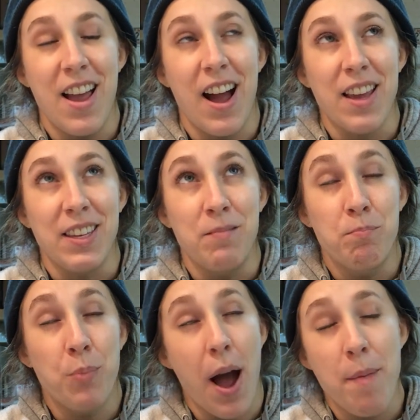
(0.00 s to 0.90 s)

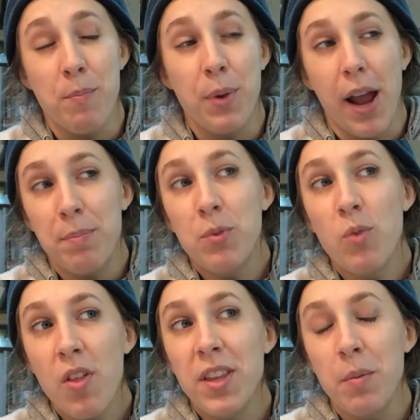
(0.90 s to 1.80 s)
I'd be
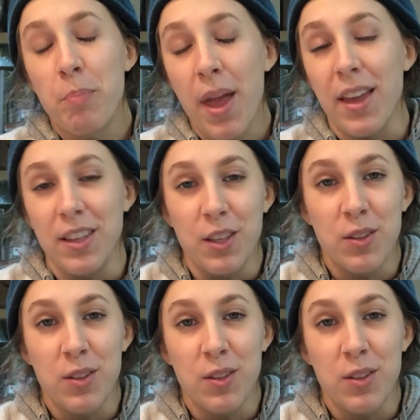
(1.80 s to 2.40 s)
willing to bet